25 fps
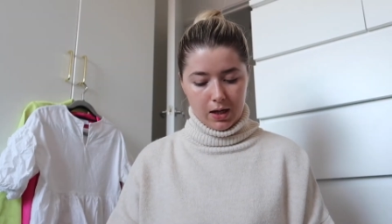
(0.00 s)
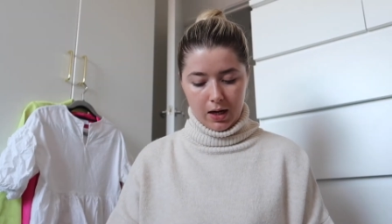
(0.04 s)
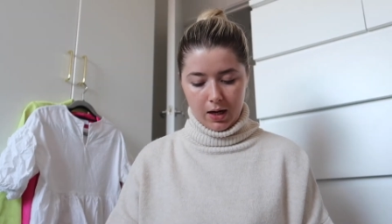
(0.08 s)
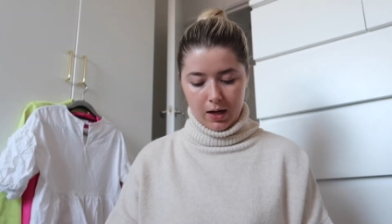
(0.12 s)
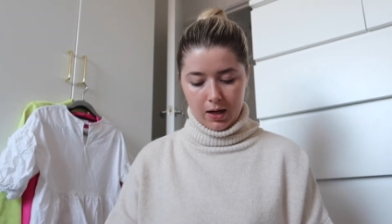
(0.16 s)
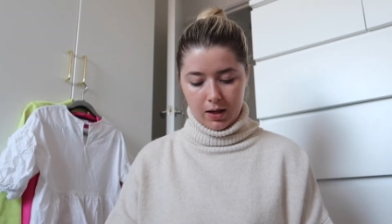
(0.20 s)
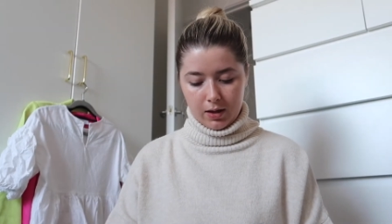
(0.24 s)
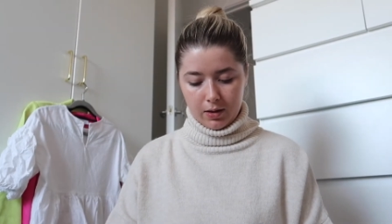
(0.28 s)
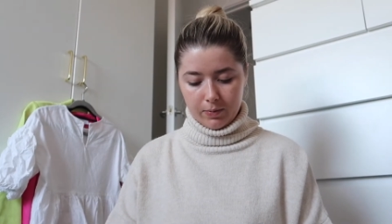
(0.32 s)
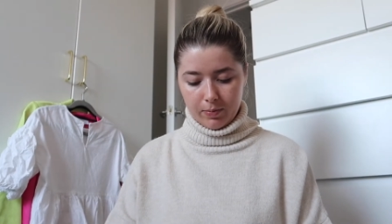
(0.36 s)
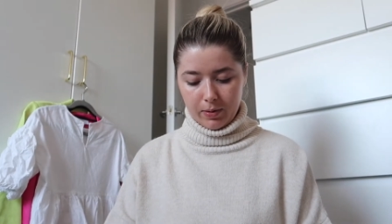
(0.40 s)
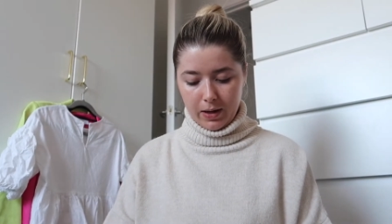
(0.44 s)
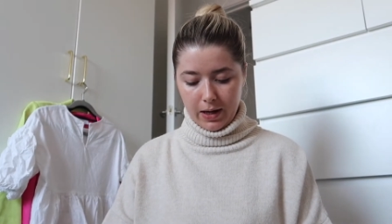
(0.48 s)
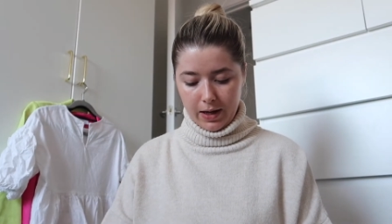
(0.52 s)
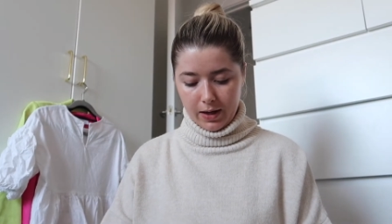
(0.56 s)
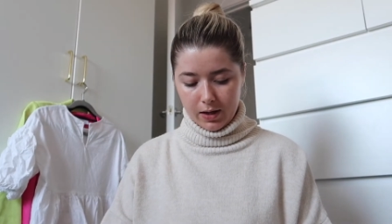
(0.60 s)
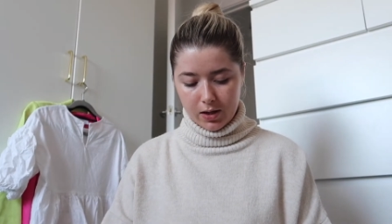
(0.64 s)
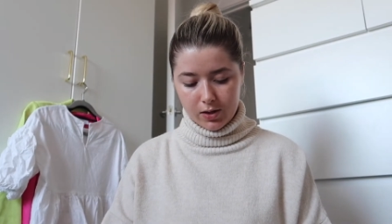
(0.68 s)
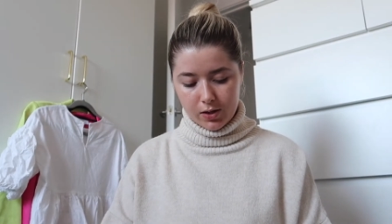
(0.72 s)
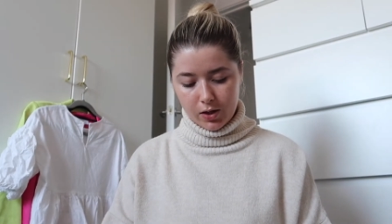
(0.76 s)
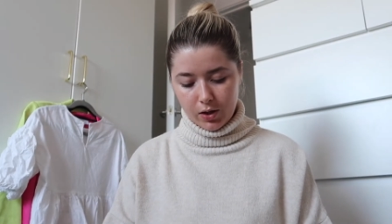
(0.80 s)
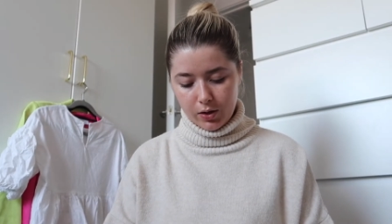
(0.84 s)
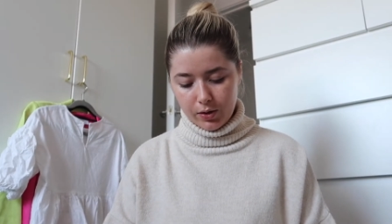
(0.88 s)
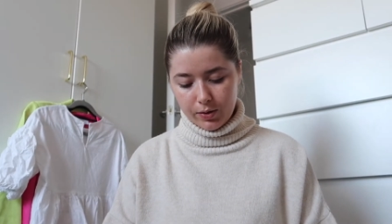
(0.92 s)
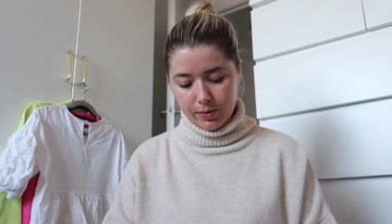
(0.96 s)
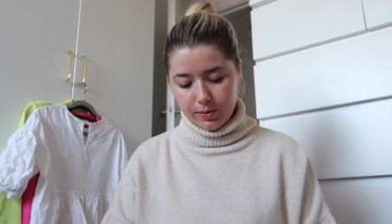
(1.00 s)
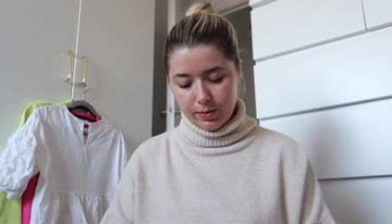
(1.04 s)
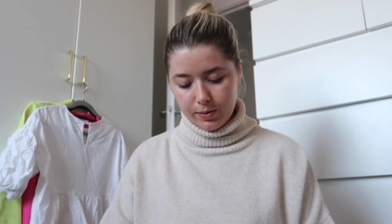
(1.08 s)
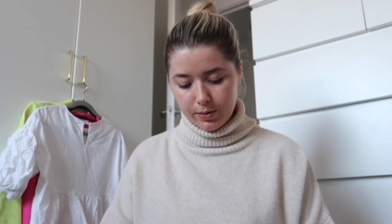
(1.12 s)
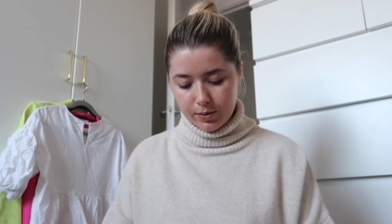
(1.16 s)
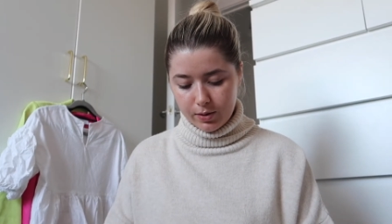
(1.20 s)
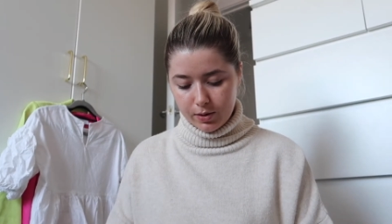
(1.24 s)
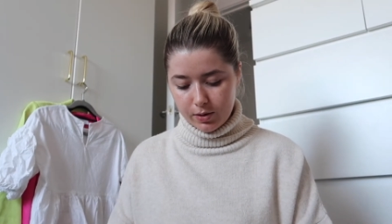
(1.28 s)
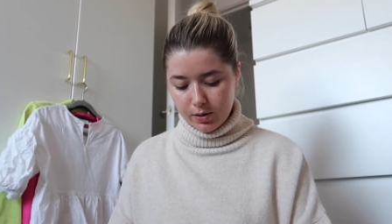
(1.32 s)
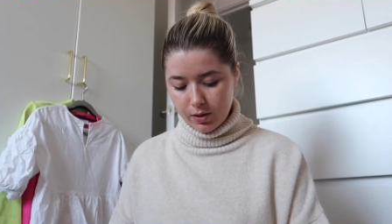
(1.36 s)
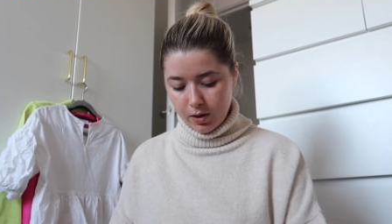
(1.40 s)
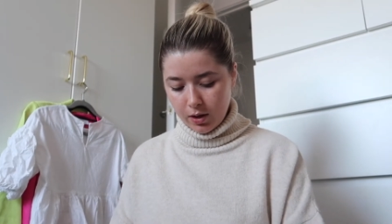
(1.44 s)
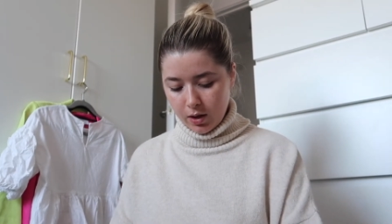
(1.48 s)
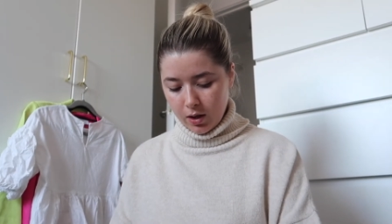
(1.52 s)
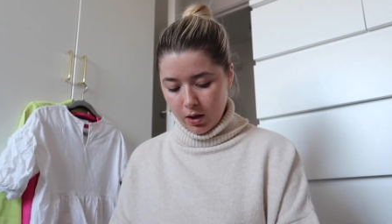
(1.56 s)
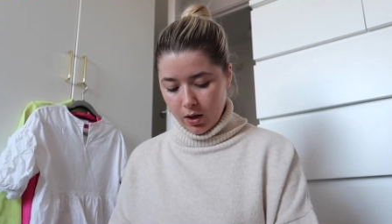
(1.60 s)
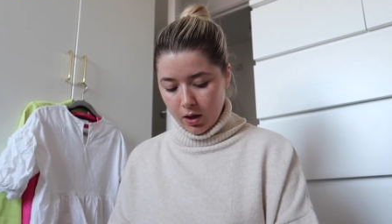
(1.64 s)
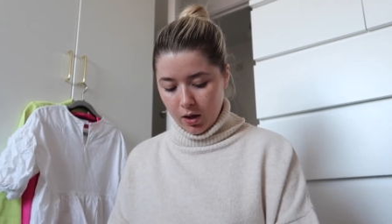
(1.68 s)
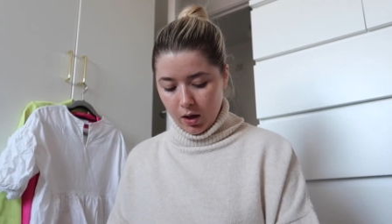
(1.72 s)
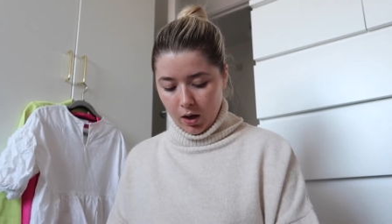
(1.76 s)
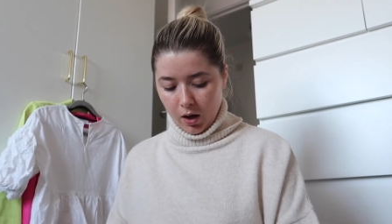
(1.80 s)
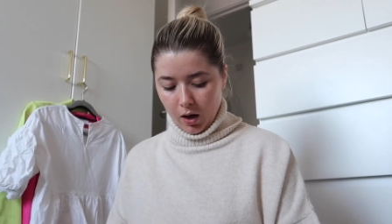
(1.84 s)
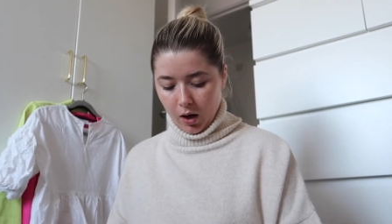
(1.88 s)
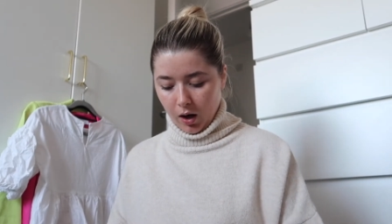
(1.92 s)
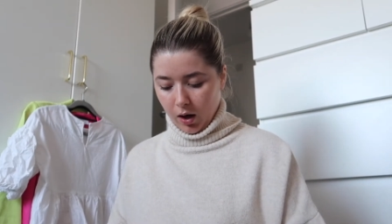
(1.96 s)
and play suits.
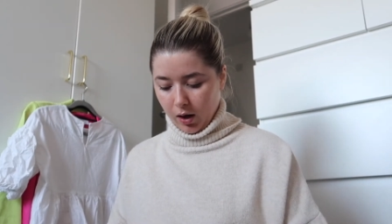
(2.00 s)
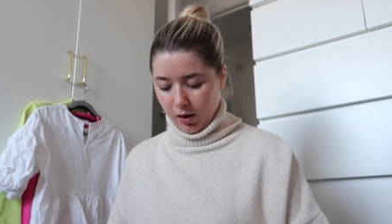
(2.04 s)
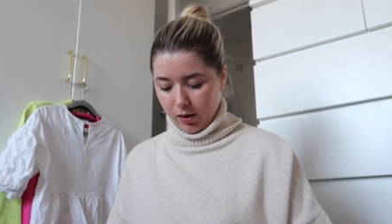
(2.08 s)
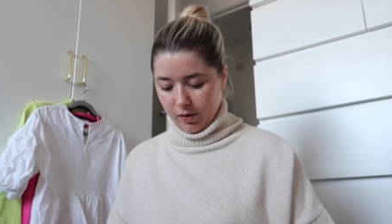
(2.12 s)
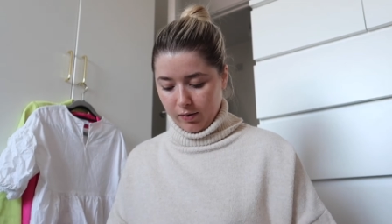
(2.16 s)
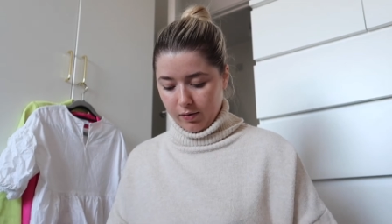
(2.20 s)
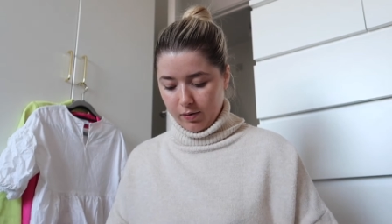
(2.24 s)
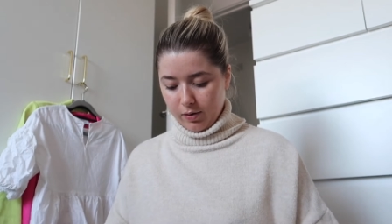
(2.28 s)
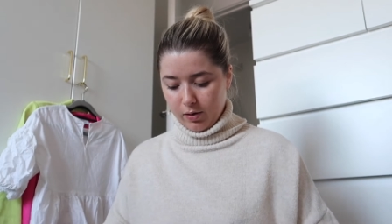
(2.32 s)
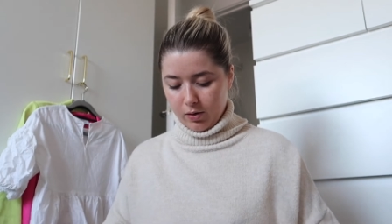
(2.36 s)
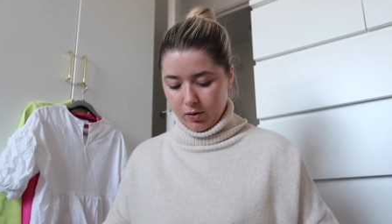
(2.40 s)
I